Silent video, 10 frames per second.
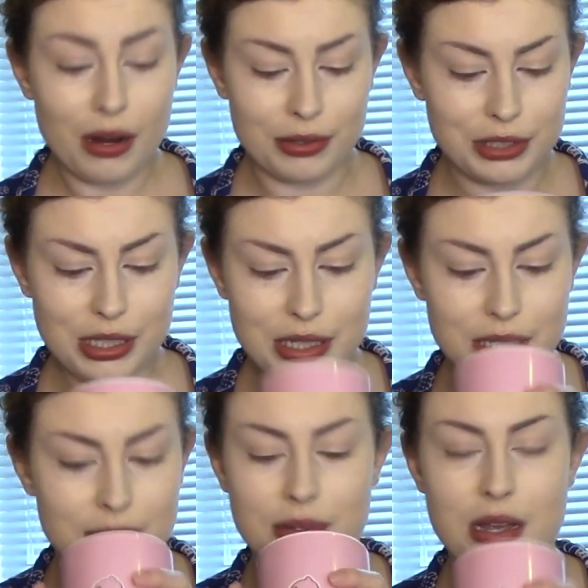Just
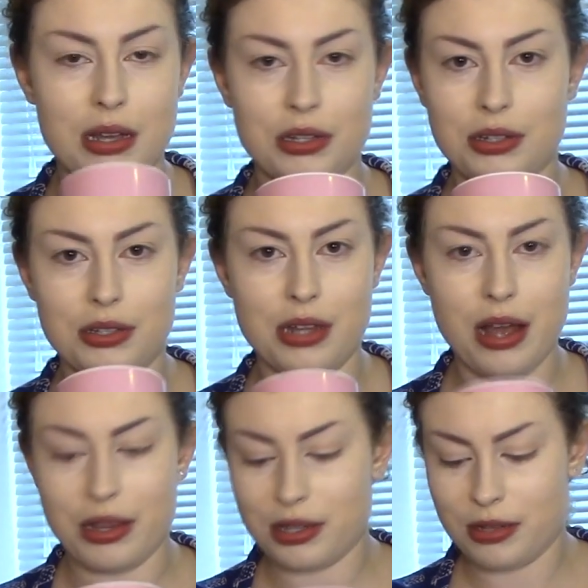
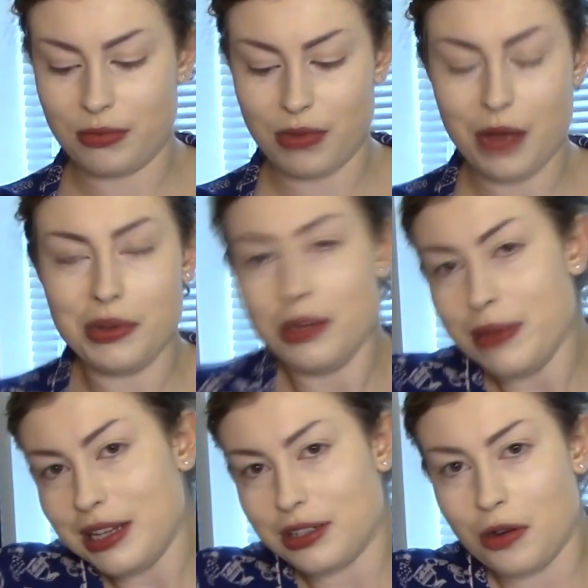nuts. Why would you
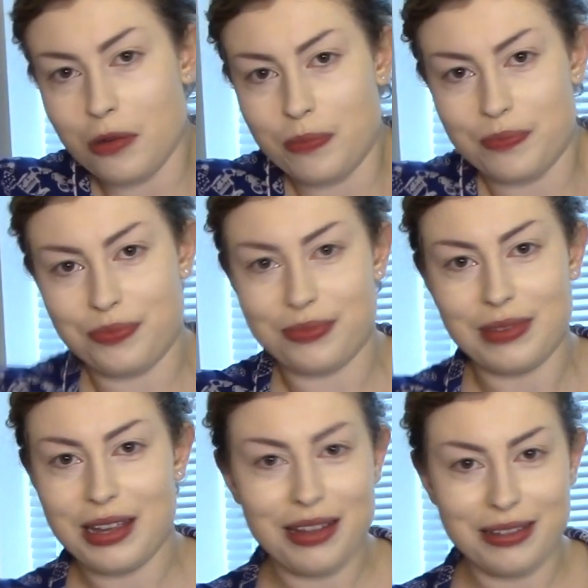be so
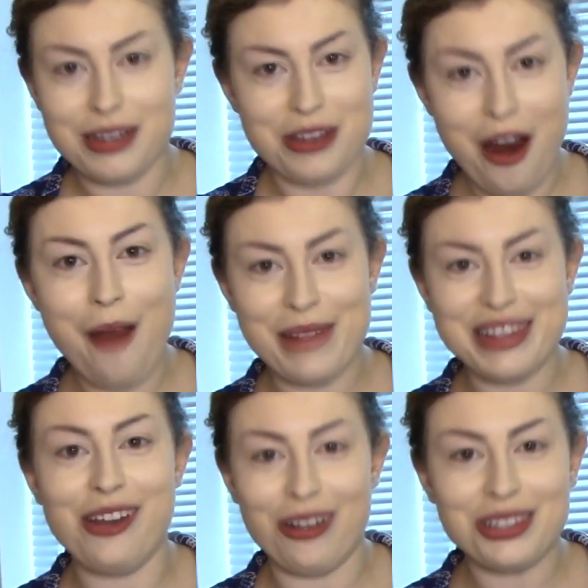determined
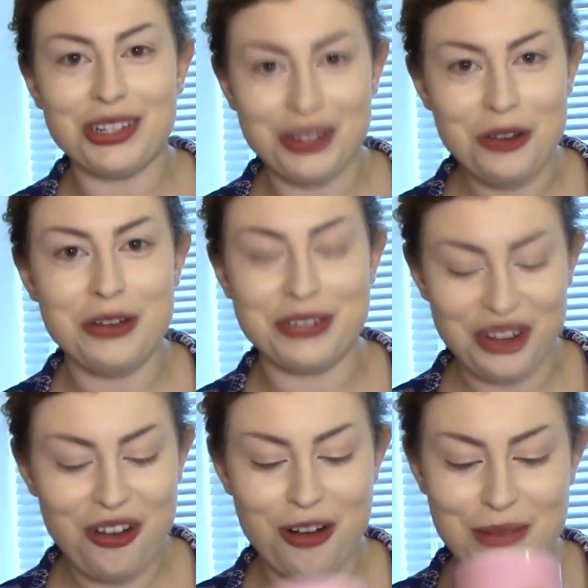not to do your
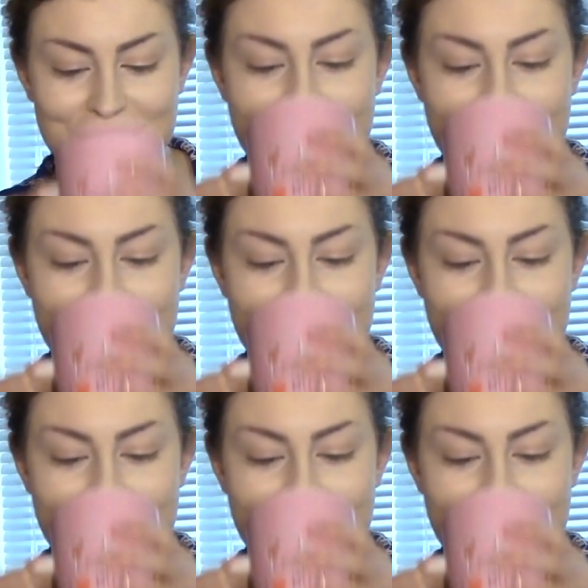job?